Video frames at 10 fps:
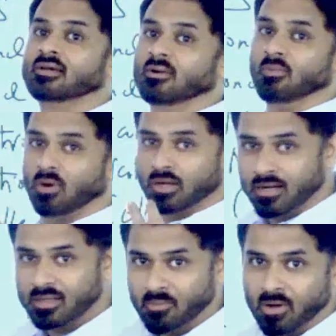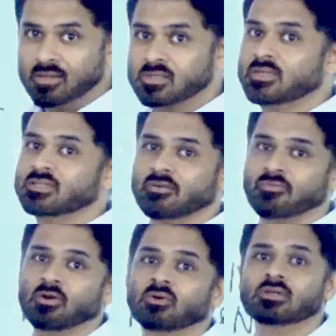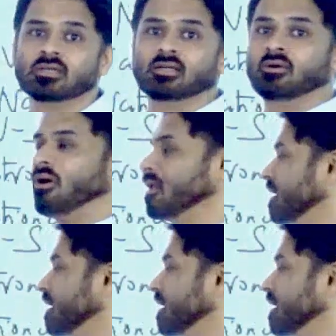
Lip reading: What are the models which are followed? All the